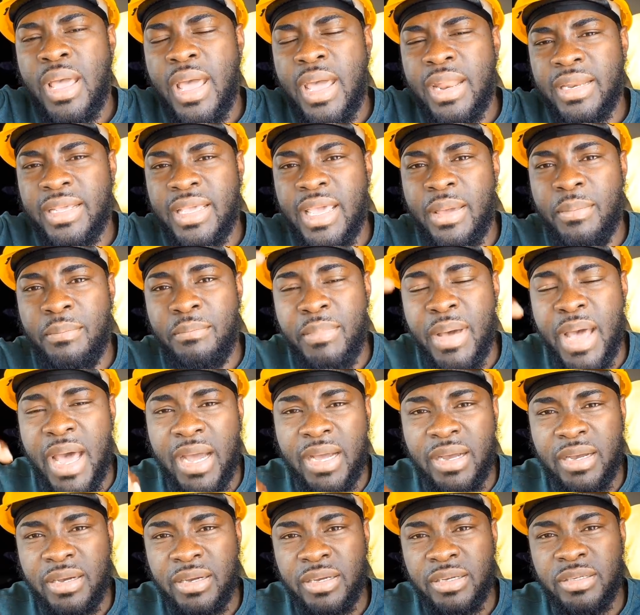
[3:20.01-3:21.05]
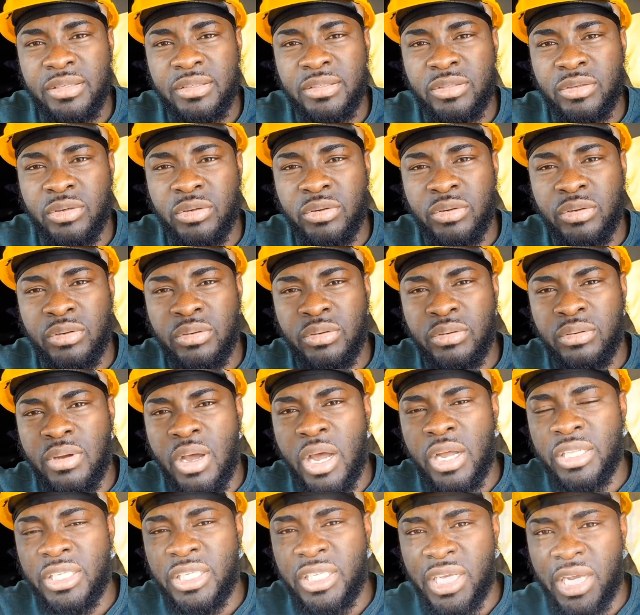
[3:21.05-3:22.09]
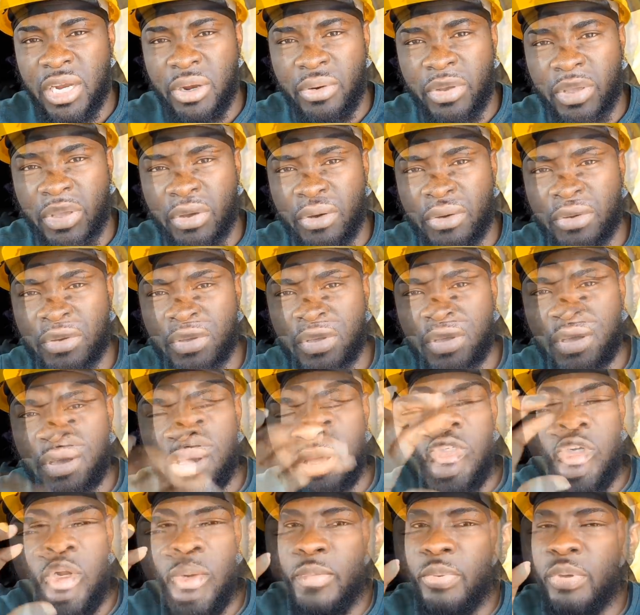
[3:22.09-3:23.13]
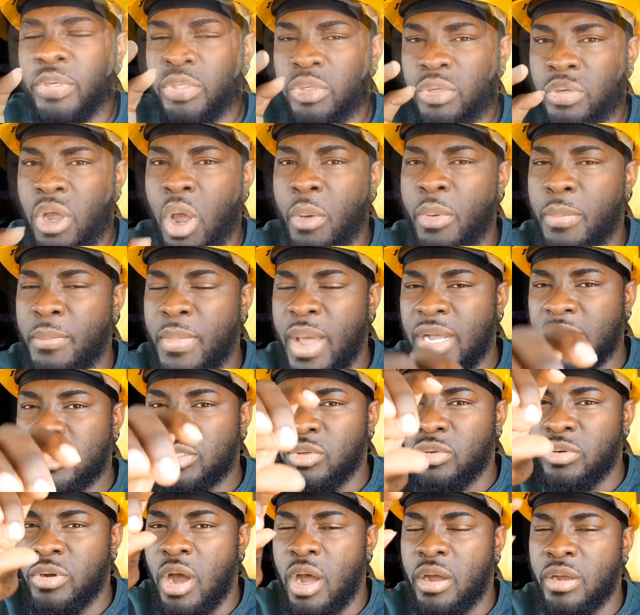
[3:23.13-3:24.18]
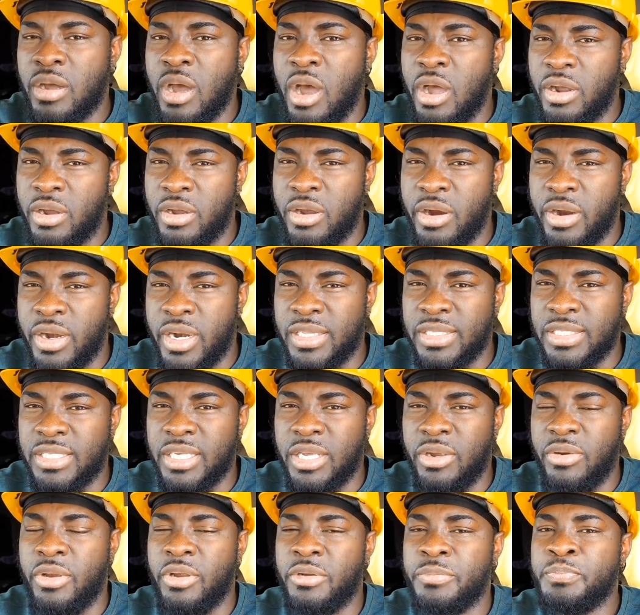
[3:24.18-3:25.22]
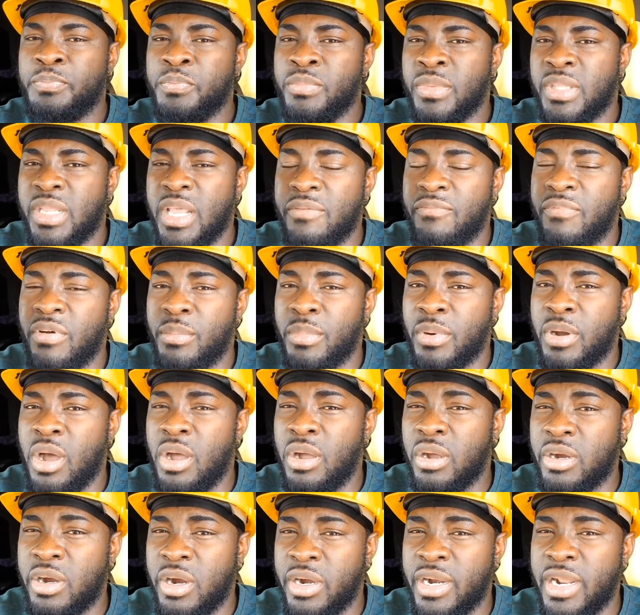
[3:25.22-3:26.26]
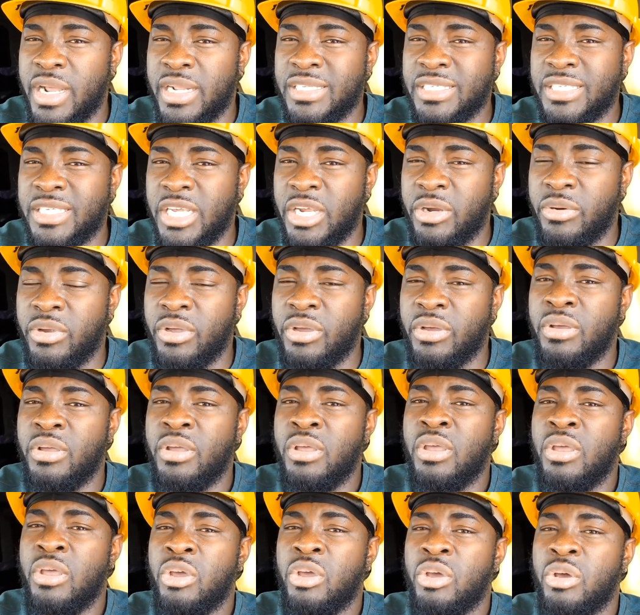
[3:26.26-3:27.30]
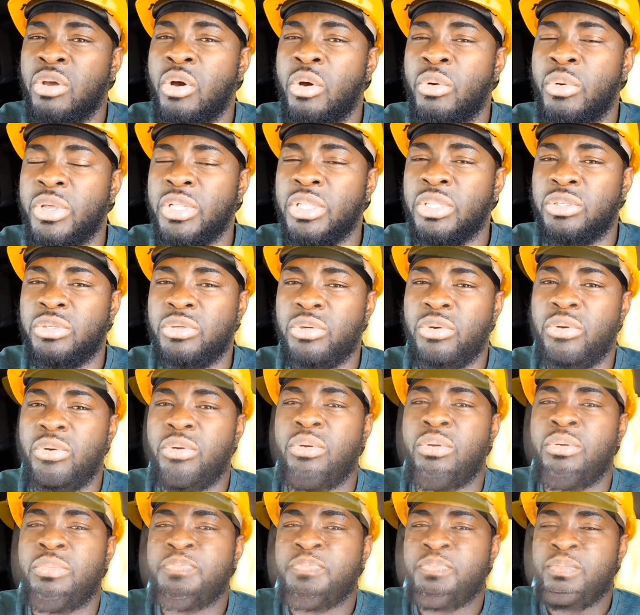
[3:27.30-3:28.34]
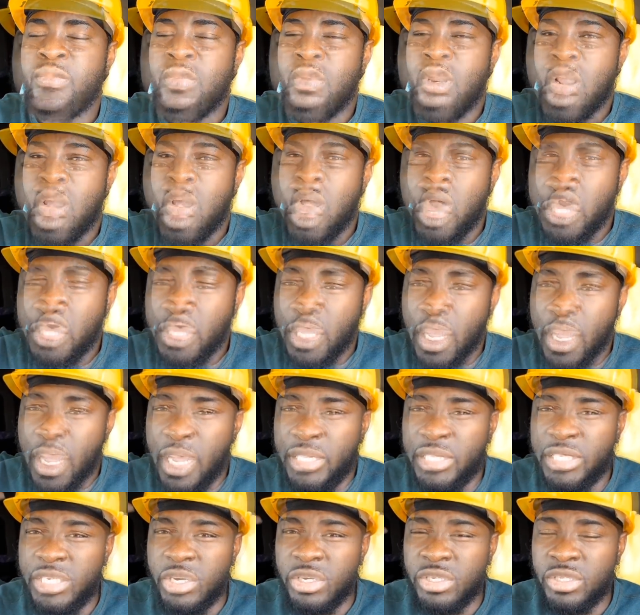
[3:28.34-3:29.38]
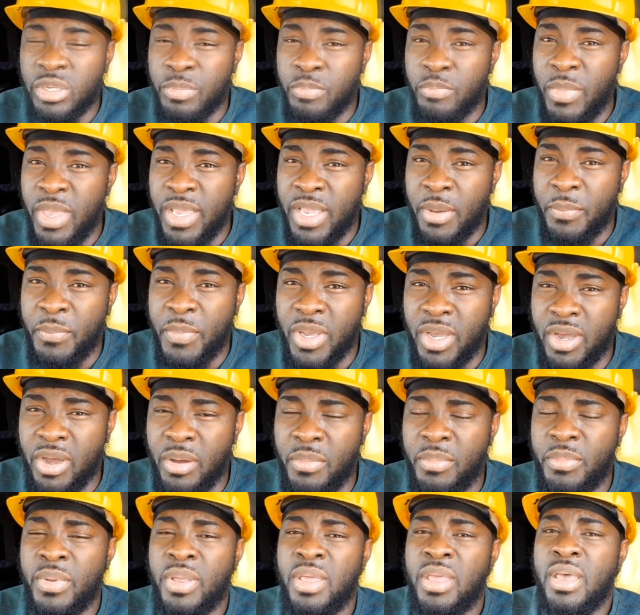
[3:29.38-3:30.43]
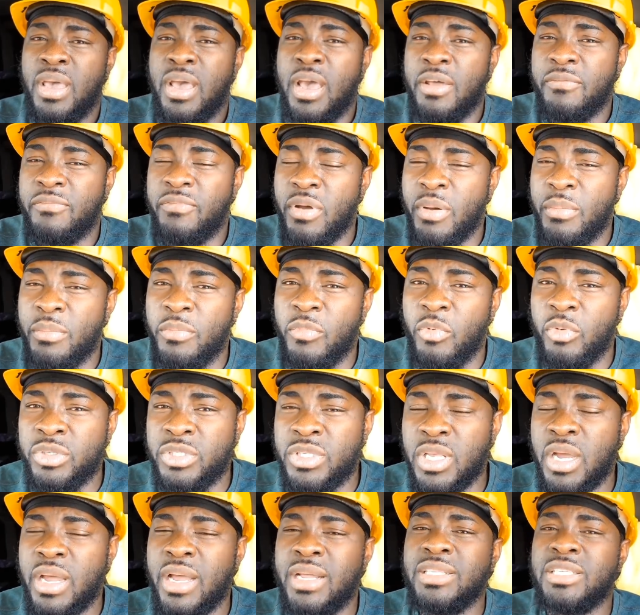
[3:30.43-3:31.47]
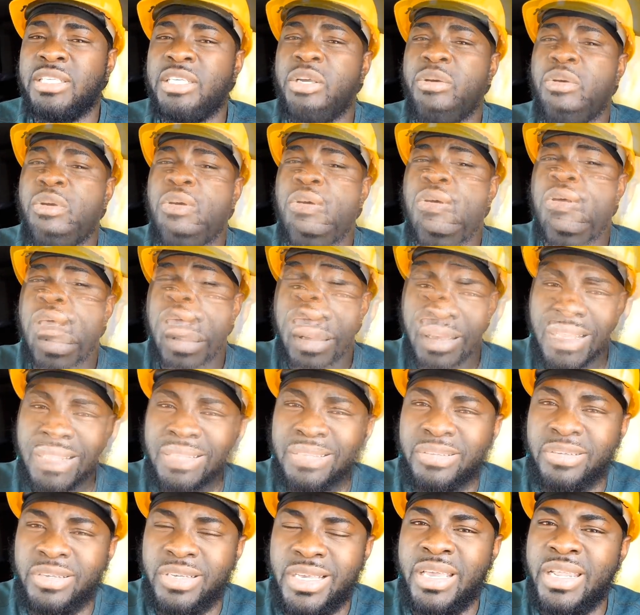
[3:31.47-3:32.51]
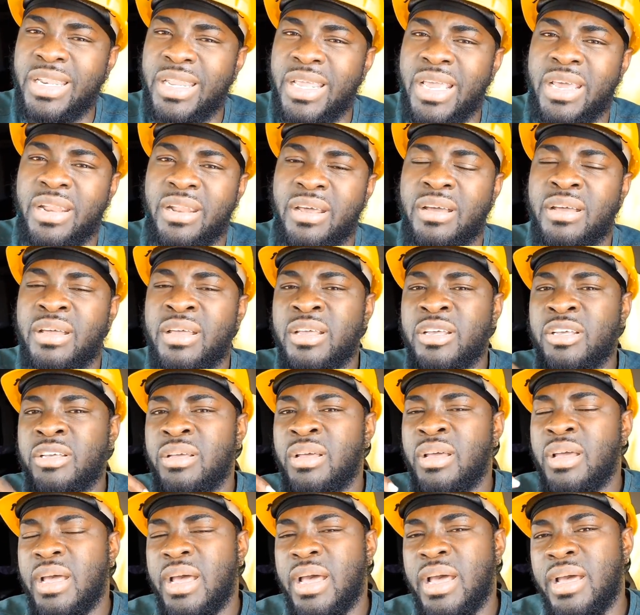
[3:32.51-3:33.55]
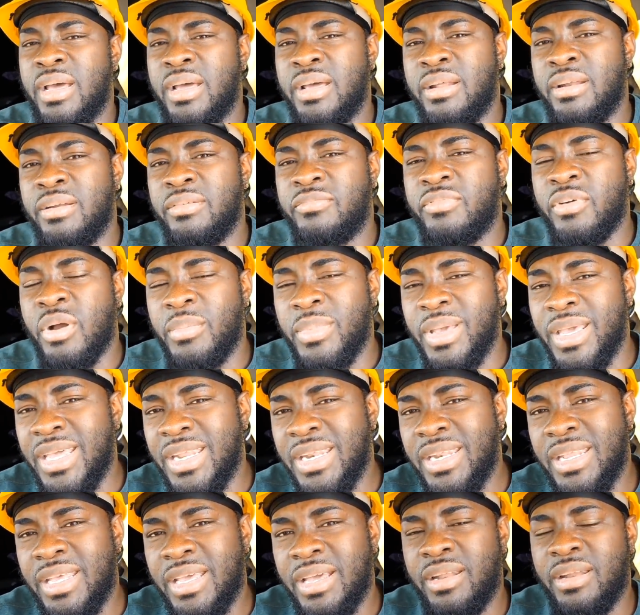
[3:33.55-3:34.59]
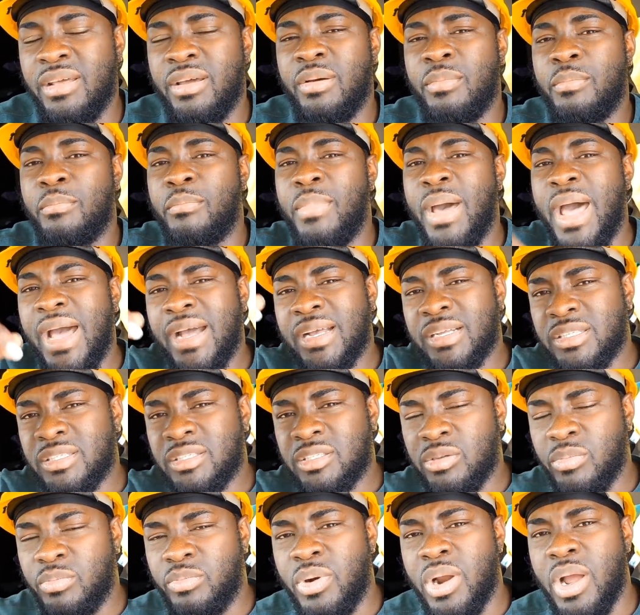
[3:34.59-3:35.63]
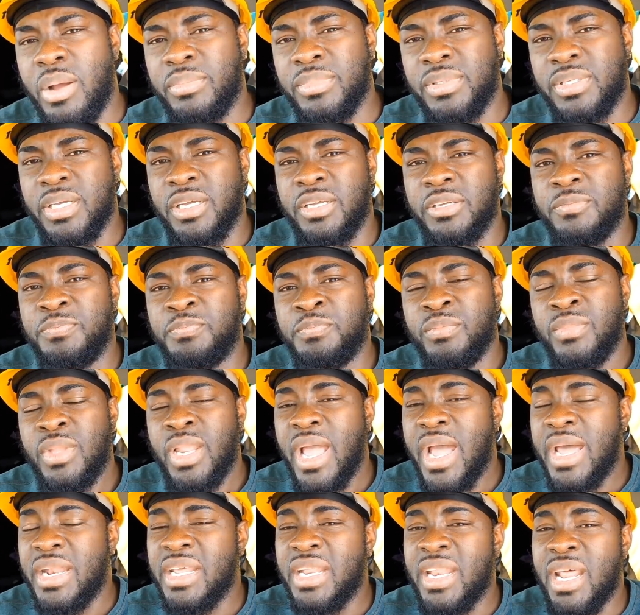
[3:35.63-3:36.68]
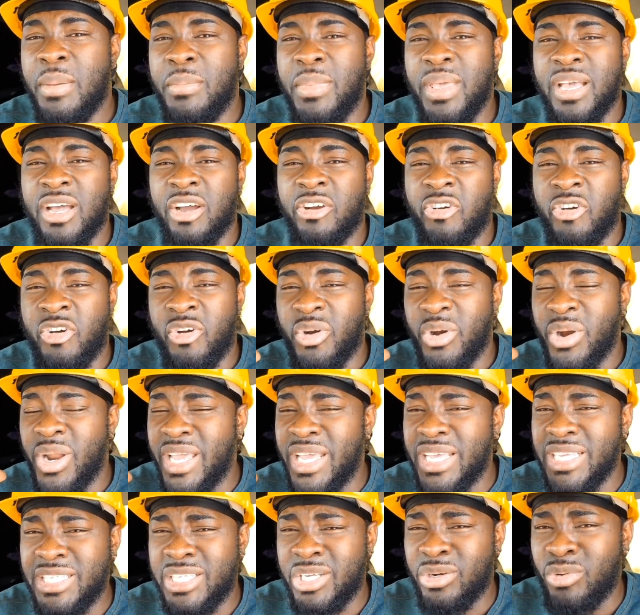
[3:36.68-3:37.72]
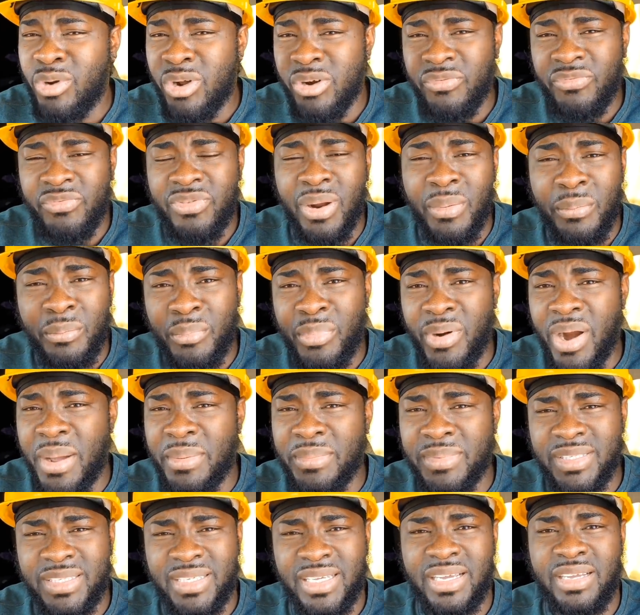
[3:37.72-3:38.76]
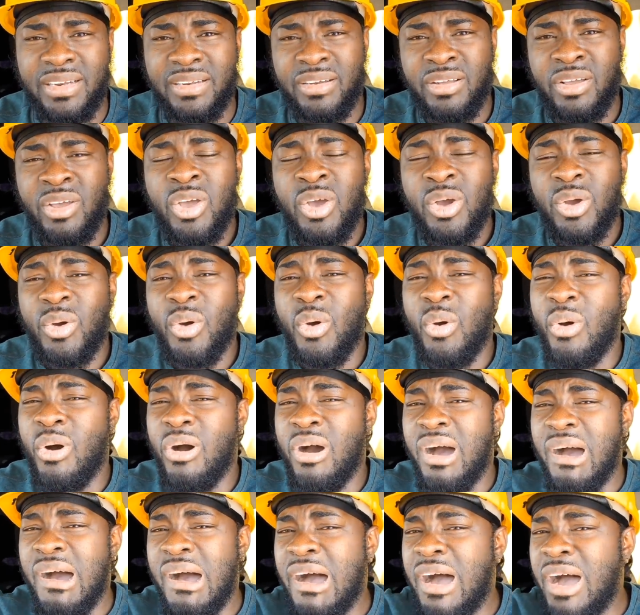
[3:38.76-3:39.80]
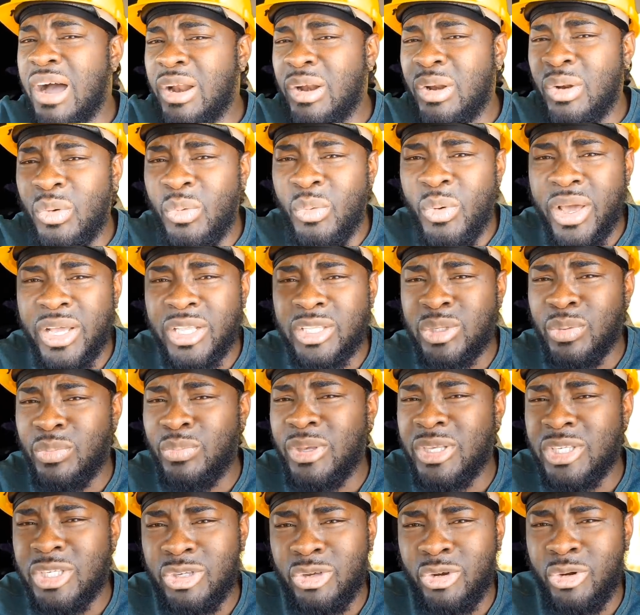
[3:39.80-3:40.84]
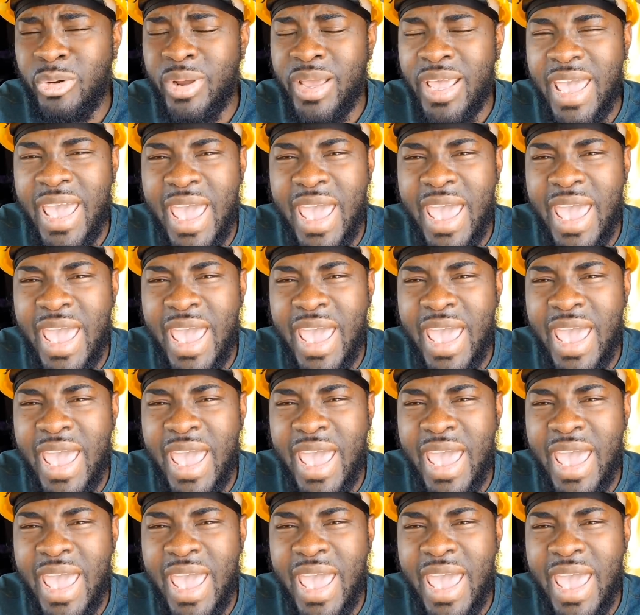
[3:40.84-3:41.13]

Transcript: and get back to ontario the trip was coming back to concord ontario then from concord ontario going to woodstock ontario to make a pickup and from Woodstock, Ontario into Indiana and from Indiana back to Brampton and then I make a crazy run from Brampton go all the way to Missouri